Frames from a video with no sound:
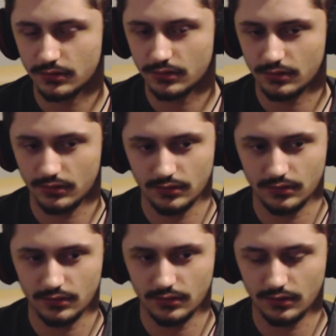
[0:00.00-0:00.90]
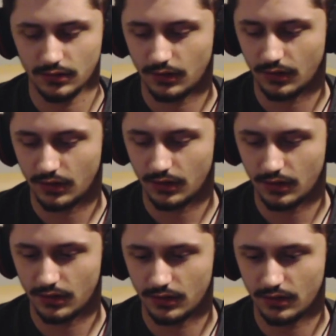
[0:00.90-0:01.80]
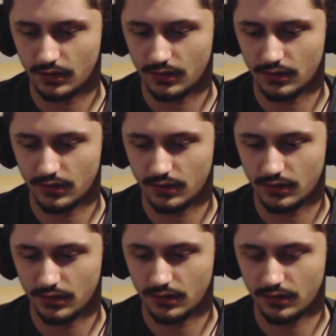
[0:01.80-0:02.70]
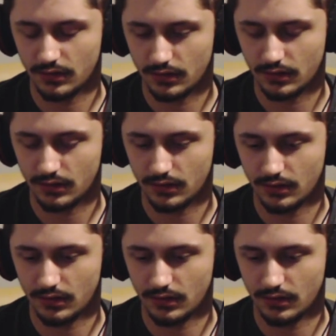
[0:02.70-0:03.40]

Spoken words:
Nothing is said.